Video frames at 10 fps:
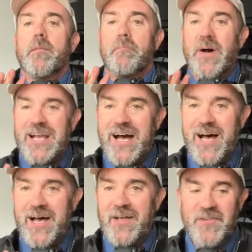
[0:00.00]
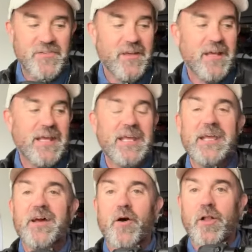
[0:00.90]
Because
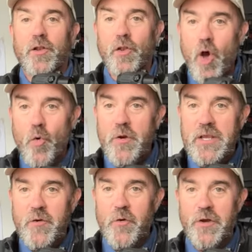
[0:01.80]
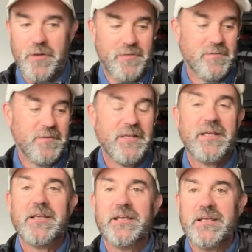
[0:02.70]
low recoil,
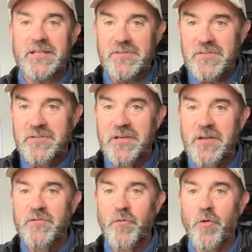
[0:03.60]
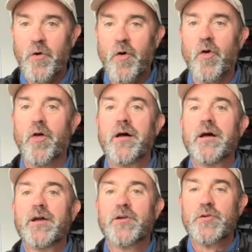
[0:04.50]
easy to control,
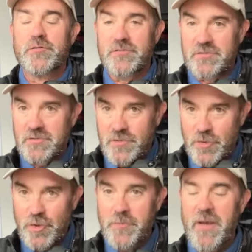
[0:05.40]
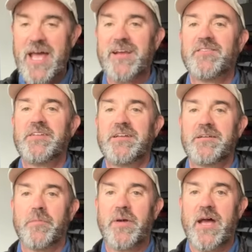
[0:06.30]
good magazine
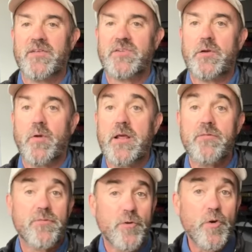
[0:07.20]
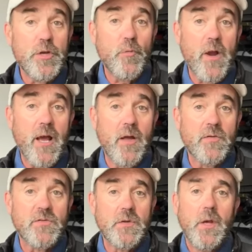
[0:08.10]
capacity, right? thirty
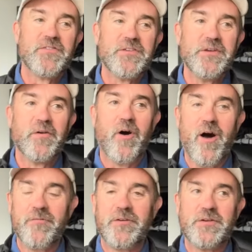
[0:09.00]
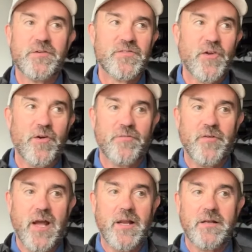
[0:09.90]
rounds. You know, often you'll start a
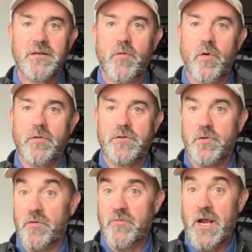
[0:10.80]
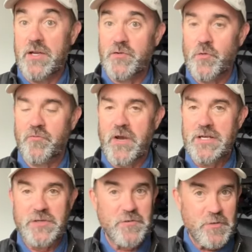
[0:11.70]
fight, or you're invited to a
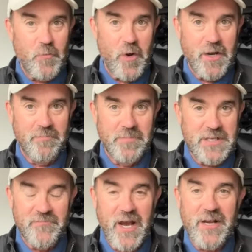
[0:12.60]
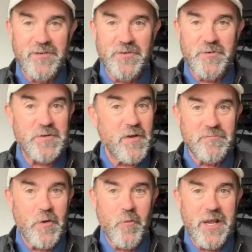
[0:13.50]
fight you didn't want to be invited to, and you have
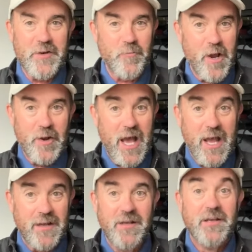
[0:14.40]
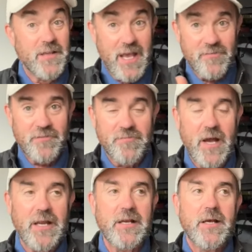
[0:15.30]
no way to run, hide, you have to
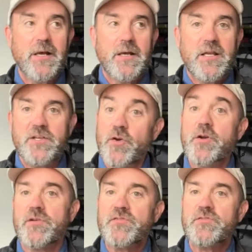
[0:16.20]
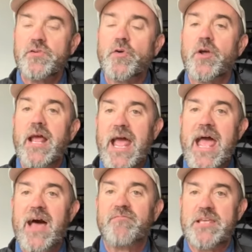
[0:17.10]
fight. You're going to, you're going to
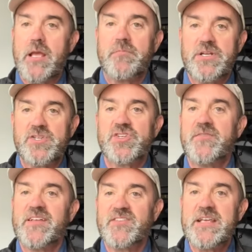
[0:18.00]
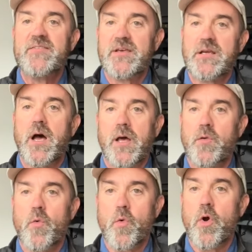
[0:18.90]
have the ammunition that's in the gun
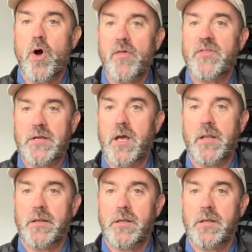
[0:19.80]
or on the gun.